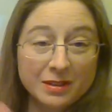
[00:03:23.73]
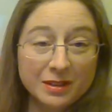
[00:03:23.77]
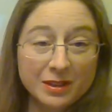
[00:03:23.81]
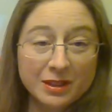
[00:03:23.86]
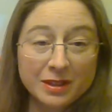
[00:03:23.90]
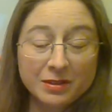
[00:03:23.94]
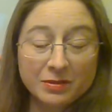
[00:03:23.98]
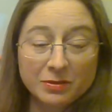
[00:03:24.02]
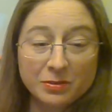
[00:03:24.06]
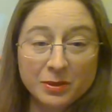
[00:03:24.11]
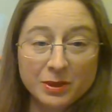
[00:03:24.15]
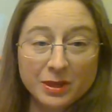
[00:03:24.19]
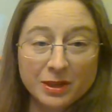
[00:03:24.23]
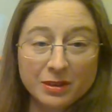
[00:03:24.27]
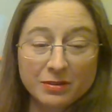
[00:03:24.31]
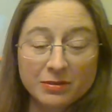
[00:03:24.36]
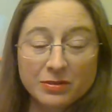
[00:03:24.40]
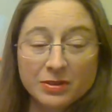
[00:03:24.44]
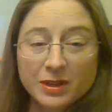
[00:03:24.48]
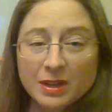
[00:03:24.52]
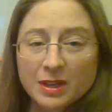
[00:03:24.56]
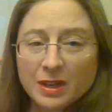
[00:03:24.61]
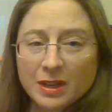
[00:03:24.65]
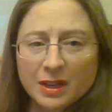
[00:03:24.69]
Like if we have
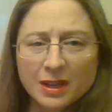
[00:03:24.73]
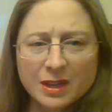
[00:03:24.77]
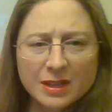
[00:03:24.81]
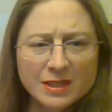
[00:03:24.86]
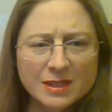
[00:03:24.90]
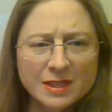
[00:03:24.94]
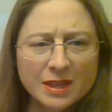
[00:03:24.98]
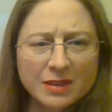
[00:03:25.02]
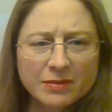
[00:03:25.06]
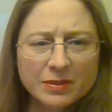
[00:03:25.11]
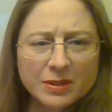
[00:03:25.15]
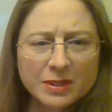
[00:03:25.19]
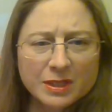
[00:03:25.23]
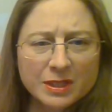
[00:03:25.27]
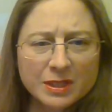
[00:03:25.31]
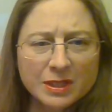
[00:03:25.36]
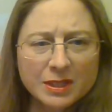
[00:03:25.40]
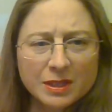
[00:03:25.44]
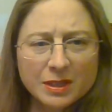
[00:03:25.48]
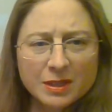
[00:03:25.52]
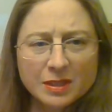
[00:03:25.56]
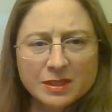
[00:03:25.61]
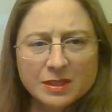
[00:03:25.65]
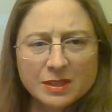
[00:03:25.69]

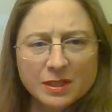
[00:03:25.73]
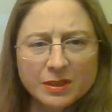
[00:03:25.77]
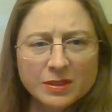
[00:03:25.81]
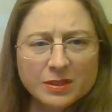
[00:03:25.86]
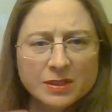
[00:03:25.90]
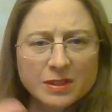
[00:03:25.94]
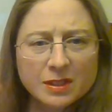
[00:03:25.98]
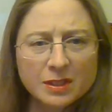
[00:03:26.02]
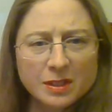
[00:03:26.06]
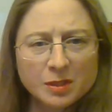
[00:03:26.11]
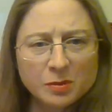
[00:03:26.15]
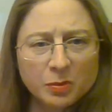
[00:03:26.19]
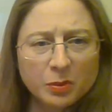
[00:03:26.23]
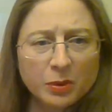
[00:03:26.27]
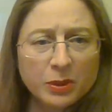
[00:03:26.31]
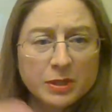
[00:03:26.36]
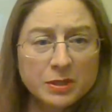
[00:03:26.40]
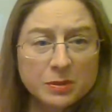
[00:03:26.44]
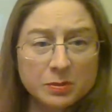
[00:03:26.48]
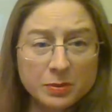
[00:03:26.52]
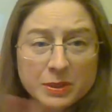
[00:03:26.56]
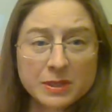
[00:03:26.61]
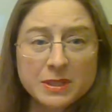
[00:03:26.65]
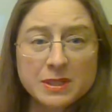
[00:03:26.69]
70 Celsius
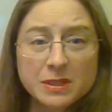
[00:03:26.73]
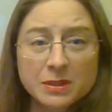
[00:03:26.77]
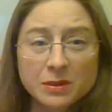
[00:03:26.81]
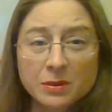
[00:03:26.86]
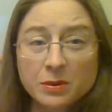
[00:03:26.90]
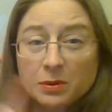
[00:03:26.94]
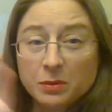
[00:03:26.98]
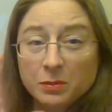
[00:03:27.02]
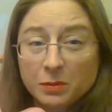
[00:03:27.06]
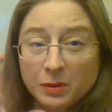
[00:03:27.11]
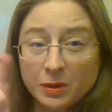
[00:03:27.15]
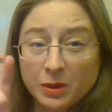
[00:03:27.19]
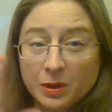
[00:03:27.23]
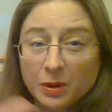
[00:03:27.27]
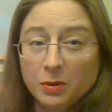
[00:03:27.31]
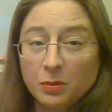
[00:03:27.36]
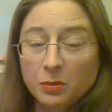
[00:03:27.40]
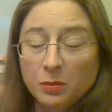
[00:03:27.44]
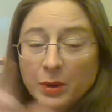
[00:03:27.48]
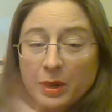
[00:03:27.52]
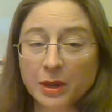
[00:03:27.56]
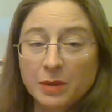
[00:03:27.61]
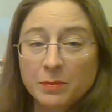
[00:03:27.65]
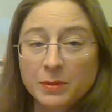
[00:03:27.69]
points, we still go
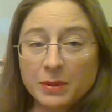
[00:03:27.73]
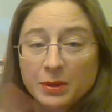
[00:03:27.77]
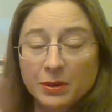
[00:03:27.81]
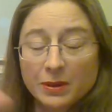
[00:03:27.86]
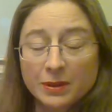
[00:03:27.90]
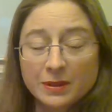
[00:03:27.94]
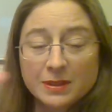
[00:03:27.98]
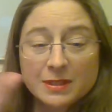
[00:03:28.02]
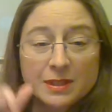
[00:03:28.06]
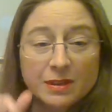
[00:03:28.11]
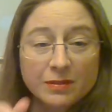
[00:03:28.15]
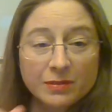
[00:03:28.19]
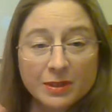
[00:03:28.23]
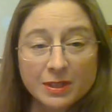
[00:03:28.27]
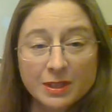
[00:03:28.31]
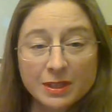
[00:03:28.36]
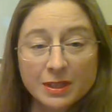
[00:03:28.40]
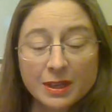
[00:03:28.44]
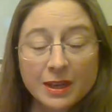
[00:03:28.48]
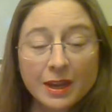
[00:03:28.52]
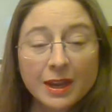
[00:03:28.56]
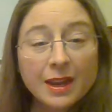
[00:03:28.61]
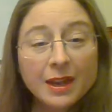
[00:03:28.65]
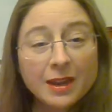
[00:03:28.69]
way beyond
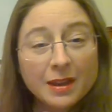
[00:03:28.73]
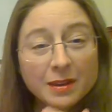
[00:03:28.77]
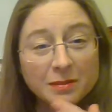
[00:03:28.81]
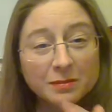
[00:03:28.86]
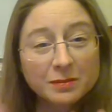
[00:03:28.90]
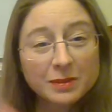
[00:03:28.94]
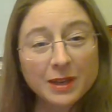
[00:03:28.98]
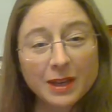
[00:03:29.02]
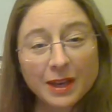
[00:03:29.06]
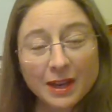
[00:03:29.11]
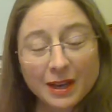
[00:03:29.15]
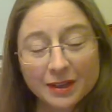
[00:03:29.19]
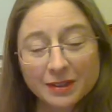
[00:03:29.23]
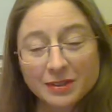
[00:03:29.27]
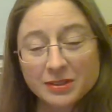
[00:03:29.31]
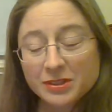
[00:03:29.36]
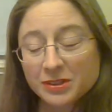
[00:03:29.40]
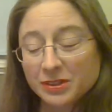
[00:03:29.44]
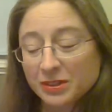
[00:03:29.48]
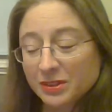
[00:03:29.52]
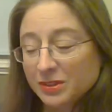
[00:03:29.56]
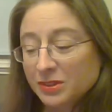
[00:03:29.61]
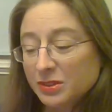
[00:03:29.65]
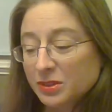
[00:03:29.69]
70, and we
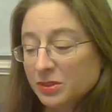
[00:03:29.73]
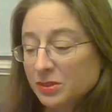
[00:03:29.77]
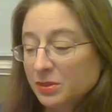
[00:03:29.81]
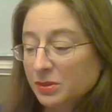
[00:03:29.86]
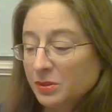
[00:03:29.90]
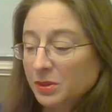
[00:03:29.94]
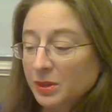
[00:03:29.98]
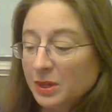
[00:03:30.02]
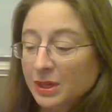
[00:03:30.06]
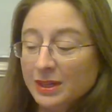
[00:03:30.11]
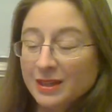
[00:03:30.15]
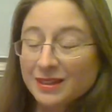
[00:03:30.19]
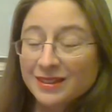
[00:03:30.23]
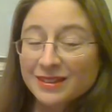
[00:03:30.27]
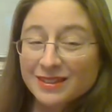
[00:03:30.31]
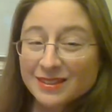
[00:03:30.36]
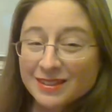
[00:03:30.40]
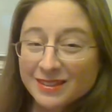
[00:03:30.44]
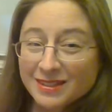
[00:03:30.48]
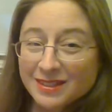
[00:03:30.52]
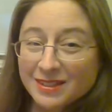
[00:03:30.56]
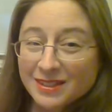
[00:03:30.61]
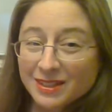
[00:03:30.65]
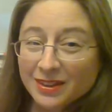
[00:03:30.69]
actually do
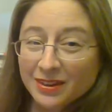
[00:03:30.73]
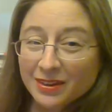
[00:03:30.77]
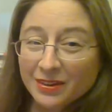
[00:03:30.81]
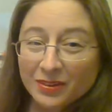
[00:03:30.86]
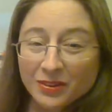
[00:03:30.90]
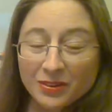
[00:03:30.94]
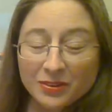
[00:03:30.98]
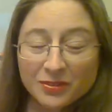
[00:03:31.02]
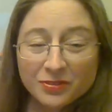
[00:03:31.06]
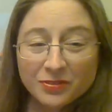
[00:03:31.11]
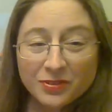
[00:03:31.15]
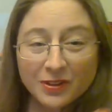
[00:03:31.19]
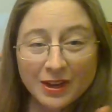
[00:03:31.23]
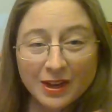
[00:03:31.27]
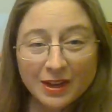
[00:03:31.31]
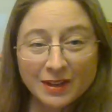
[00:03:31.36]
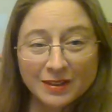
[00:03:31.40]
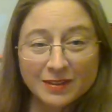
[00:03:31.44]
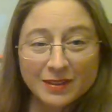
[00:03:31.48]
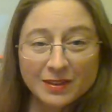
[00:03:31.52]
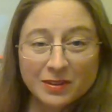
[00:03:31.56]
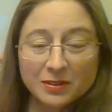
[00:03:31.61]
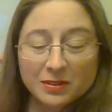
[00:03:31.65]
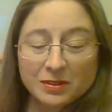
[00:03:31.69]
still find
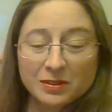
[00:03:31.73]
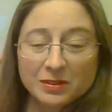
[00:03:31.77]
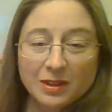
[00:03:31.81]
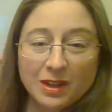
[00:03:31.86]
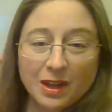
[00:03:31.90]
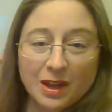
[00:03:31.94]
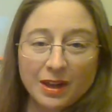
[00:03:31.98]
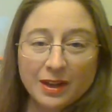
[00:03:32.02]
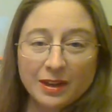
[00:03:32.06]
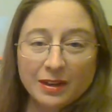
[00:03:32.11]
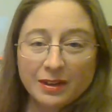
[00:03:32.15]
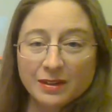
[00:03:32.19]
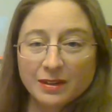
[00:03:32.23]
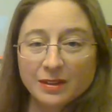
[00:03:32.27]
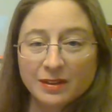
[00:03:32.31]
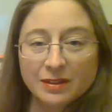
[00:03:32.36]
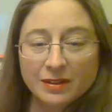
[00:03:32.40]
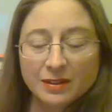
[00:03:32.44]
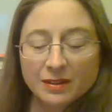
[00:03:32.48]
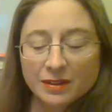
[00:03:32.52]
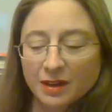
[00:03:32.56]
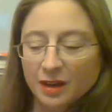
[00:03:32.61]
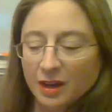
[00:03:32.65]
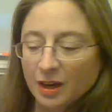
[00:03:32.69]
that our line
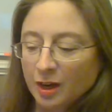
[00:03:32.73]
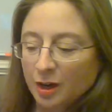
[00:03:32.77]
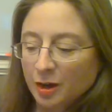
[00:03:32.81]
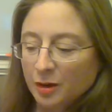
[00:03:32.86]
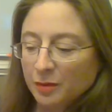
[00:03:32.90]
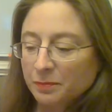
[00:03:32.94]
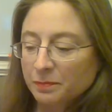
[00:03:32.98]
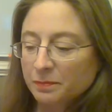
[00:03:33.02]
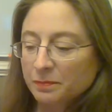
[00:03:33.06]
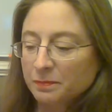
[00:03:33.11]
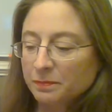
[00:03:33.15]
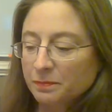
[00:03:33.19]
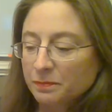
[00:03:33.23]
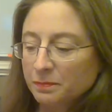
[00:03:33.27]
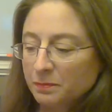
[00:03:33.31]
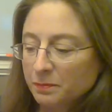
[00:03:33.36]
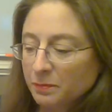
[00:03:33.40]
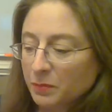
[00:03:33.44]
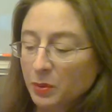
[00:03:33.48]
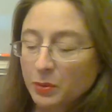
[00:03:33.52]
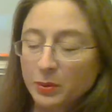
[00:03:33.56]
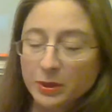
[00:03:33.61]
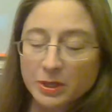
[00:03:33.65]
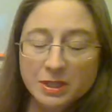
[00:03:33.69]

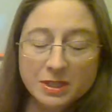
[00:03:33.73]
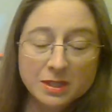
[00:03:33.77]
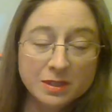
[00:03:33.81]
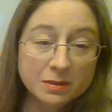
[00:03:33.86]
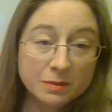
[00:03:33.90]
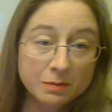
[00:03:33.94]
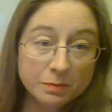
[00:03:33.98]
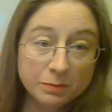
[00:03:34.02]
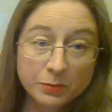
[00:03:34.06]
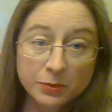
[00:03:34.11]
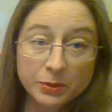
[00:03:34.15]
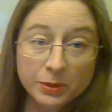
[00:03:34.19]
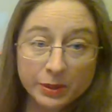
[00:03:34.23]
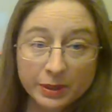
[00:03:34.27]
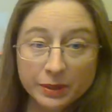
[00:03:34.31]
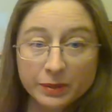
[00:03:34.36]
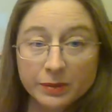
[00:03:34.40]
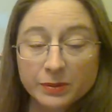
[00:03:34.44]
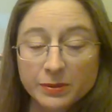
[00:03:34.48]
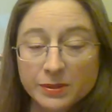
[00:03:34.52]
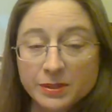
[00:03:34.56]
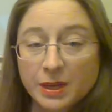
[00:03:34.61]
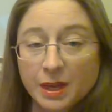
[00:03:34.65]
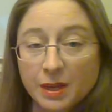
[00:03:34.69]
points pretty
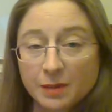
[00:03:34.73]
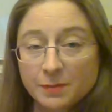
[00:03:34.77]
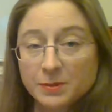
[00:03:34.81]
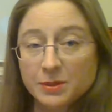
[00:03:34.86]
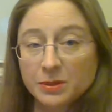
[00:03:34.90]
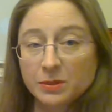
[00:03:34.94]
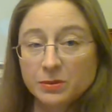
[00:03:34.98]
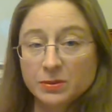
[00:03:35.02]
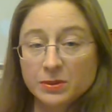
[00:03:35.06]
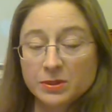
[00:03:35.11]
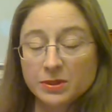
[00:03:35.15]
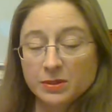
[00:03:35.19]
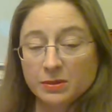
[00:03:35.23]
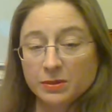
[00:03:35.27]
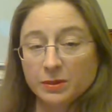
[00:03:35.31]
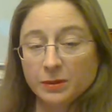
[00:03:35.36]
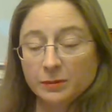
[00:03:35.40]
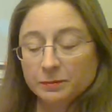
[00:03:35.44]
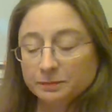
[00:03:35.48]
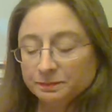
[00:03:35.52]
close to absolute 0.